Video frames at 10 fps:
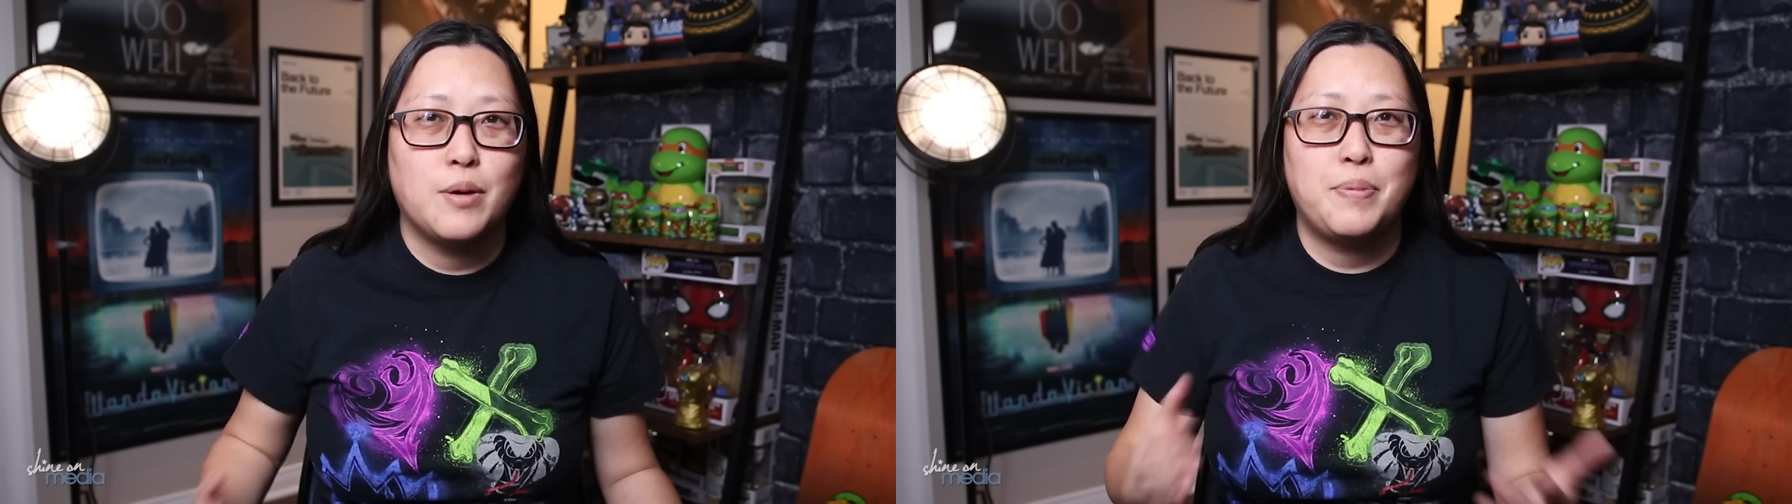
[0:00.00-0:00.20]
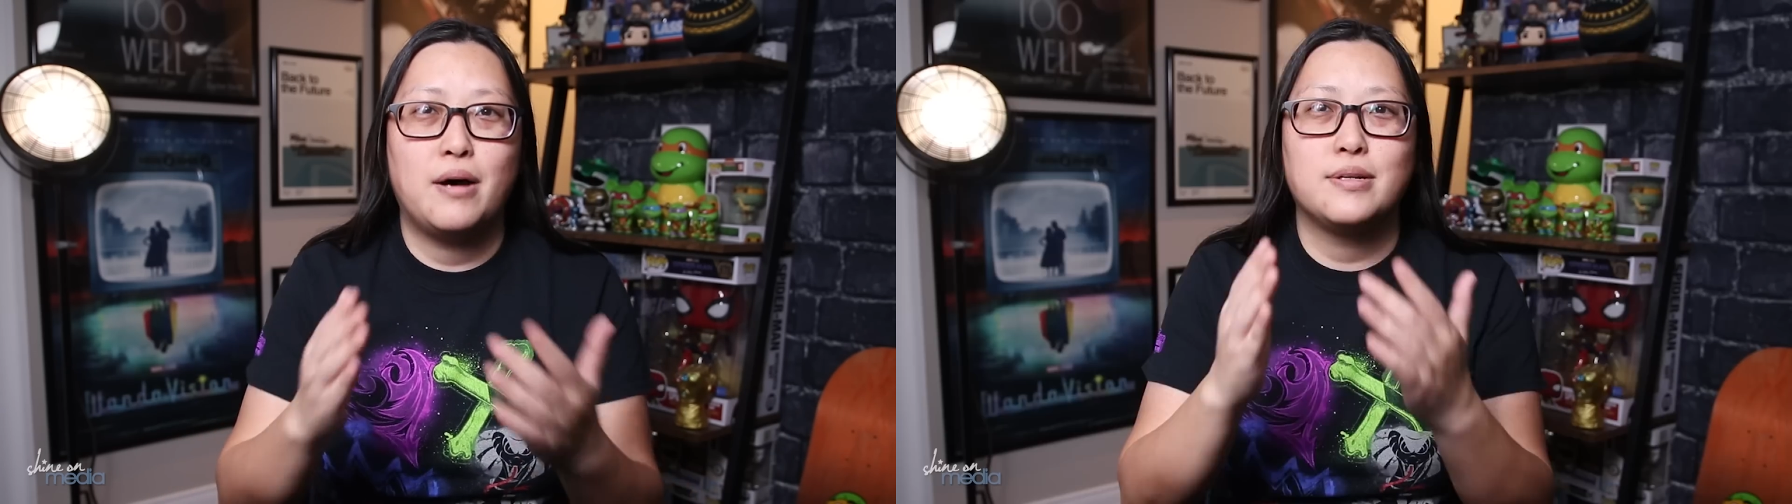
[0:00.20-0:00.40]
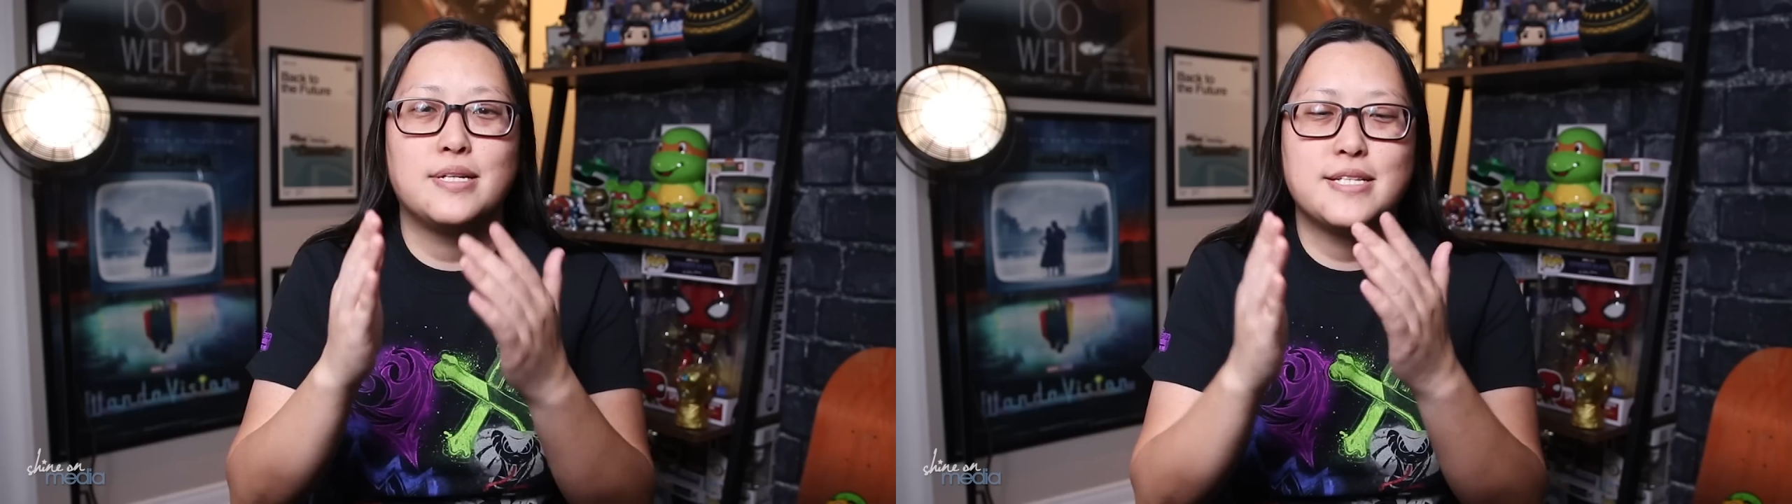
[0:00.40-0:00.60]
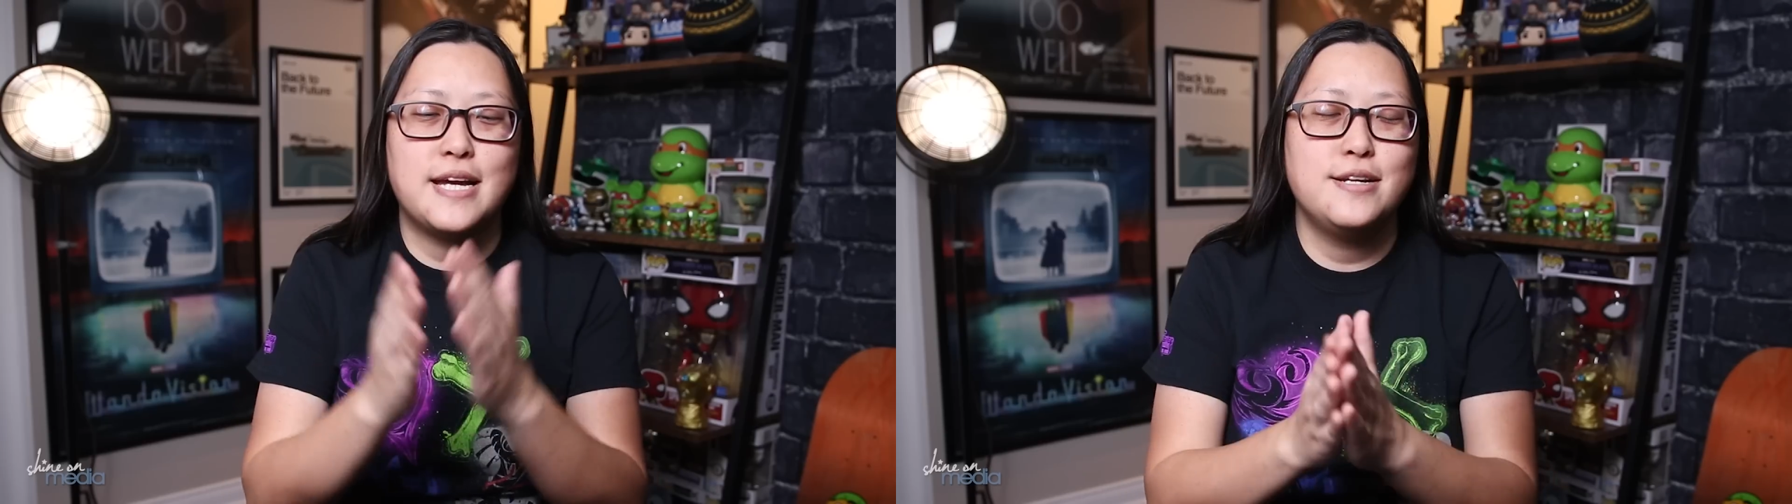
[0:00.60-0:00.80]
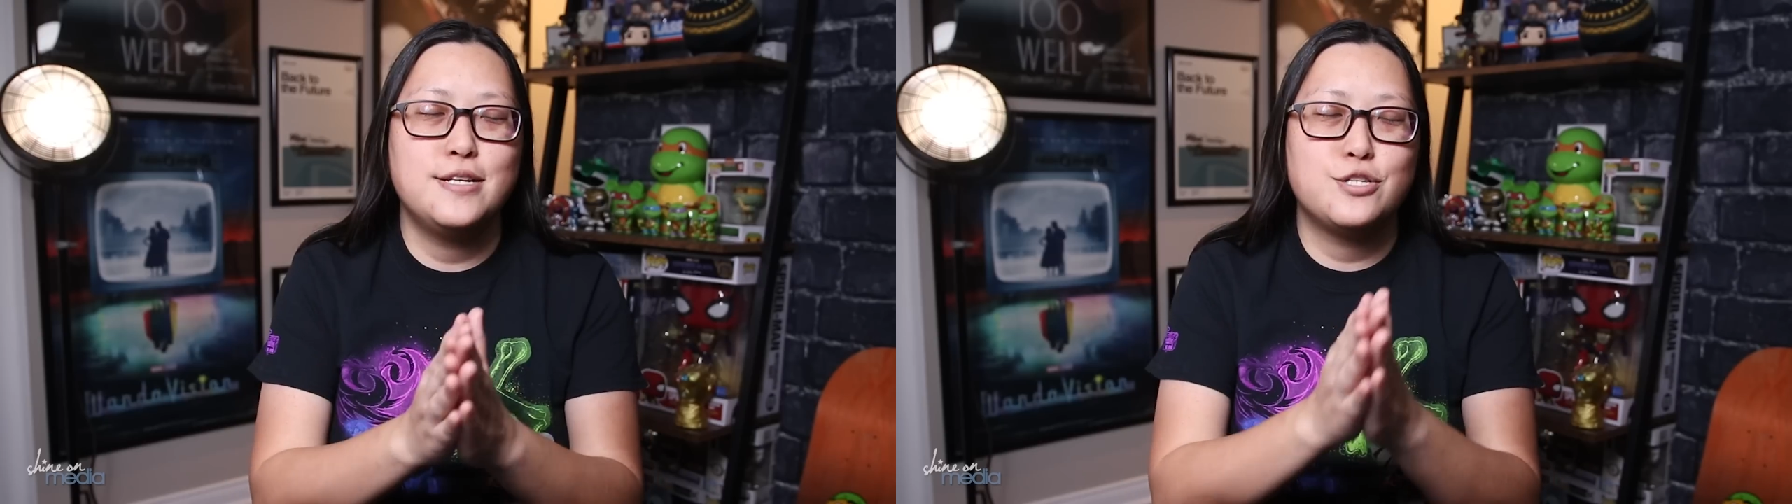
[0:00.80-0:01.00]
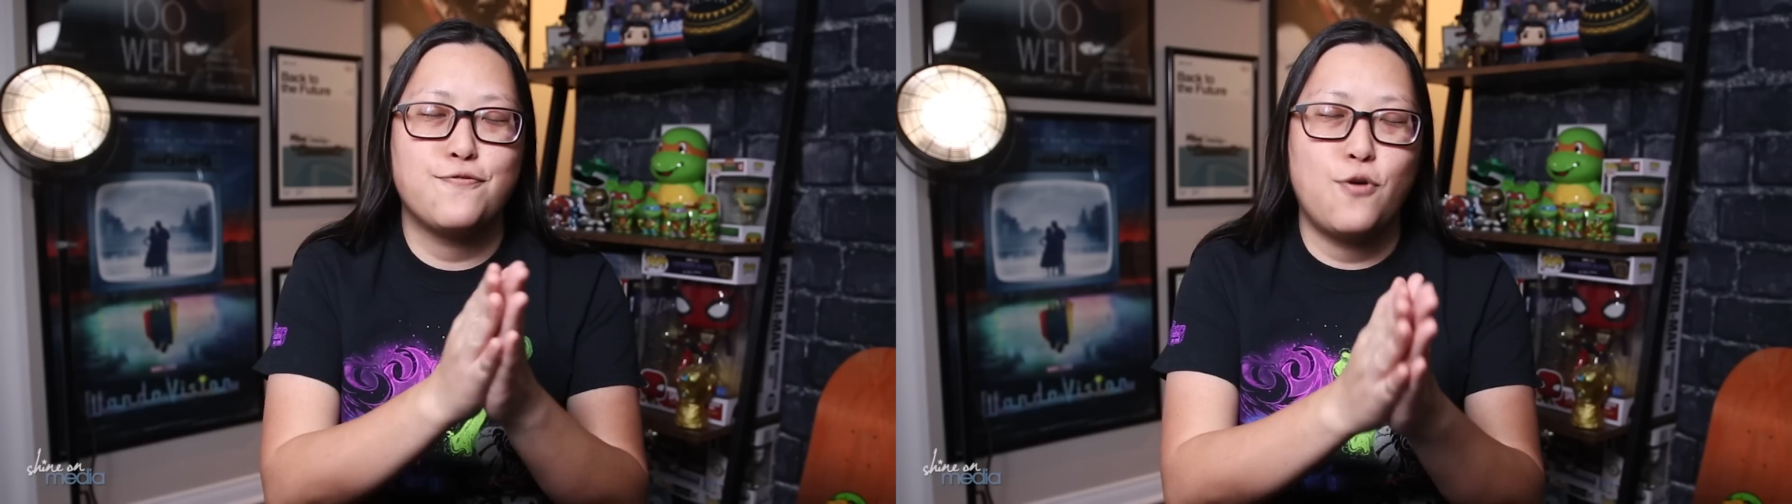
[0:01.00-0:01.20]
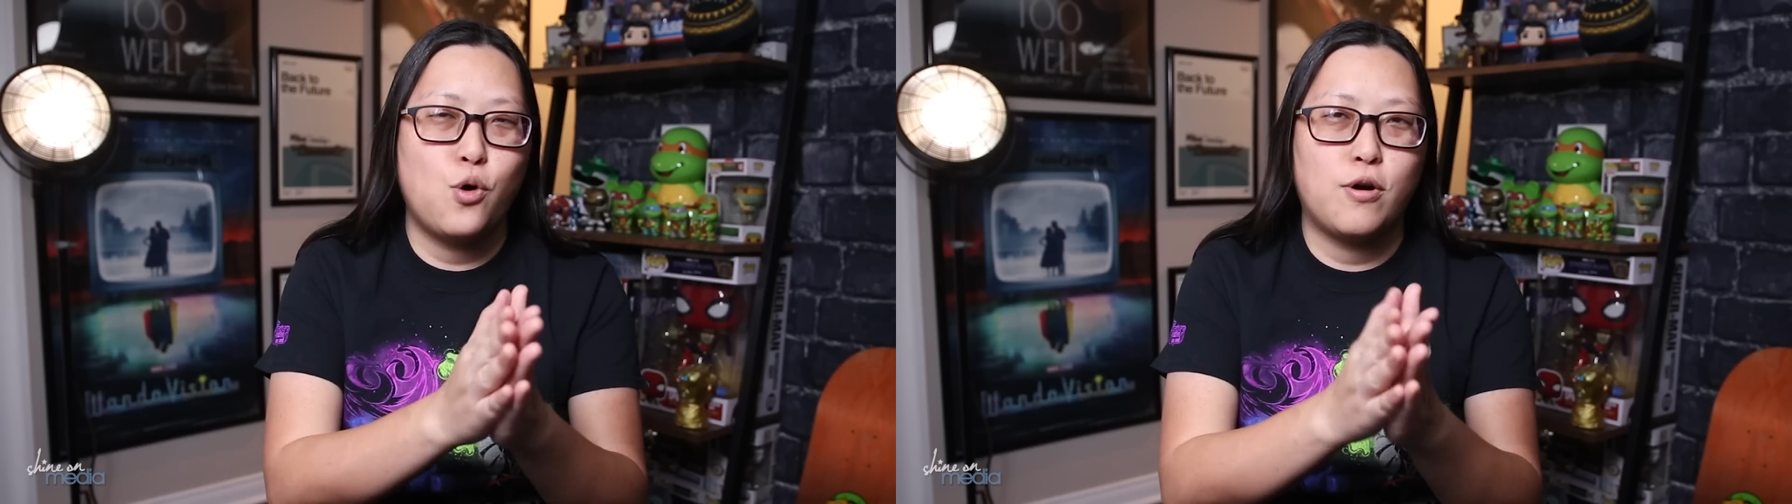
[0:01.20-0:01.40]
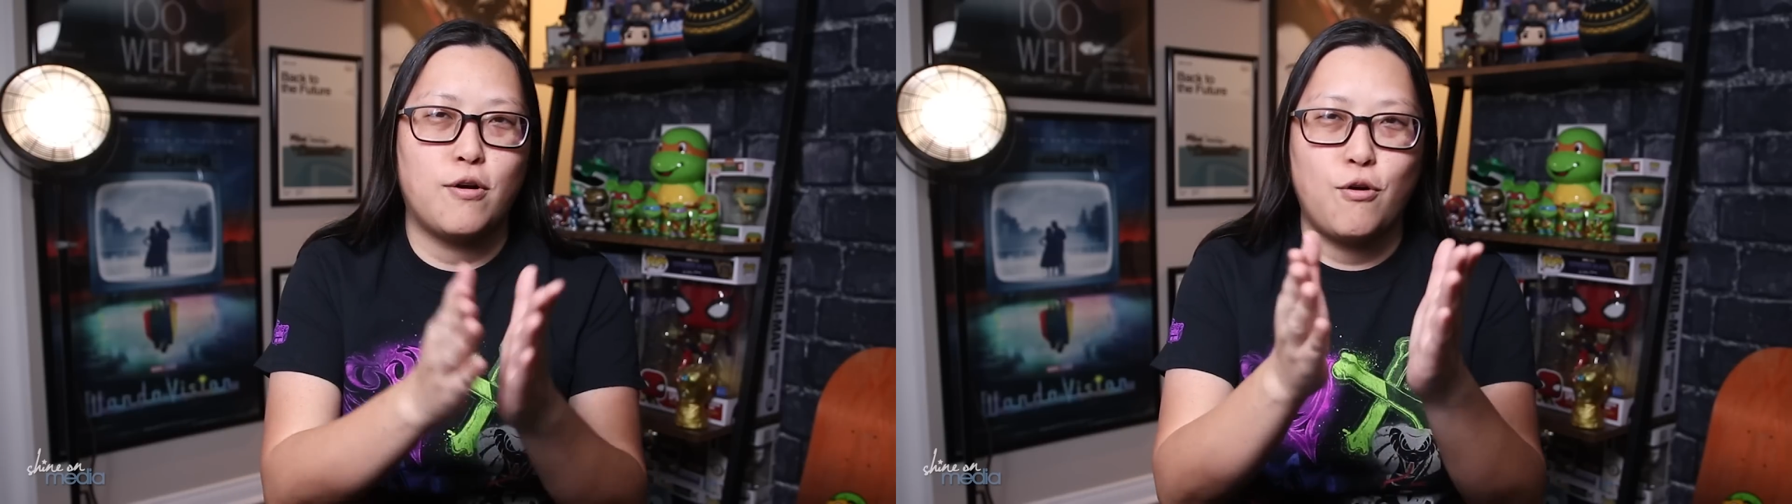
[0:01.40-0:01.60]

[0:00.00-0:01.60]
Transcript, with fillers: about Descendants 4